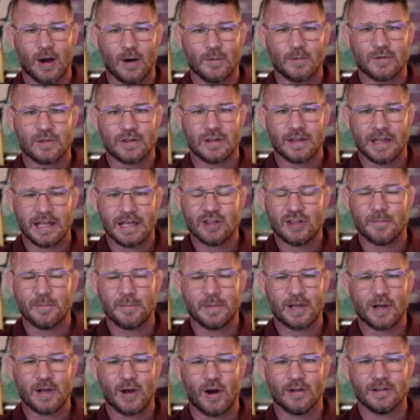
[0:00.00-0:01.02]
He should be
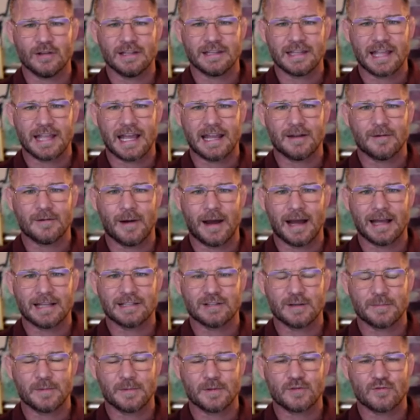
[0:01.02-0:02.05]
calling Dana White
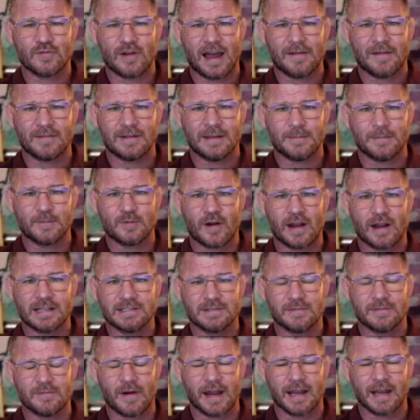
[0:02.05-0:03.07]
up and driving him crazy
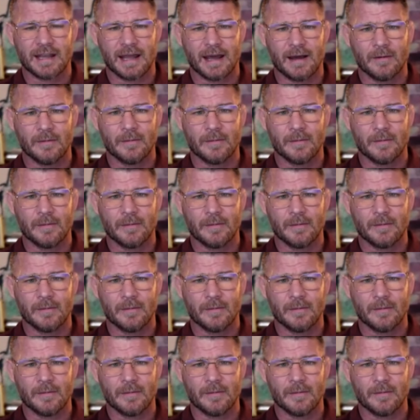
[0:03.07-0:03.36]
right now.